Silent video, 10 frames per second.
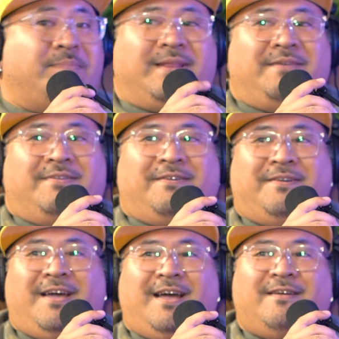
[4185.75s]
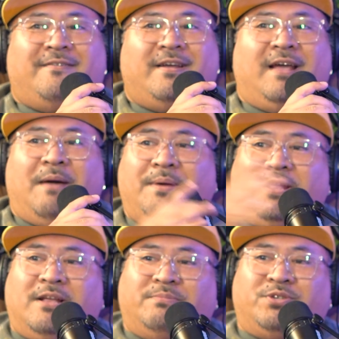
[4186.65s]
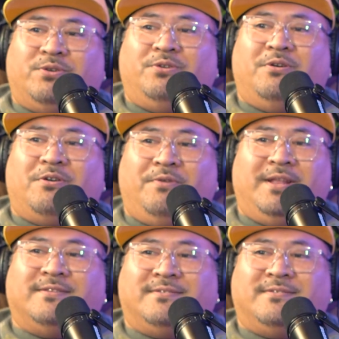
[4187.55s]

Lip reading: believe it or not, right? I mean, I'm sure you agree the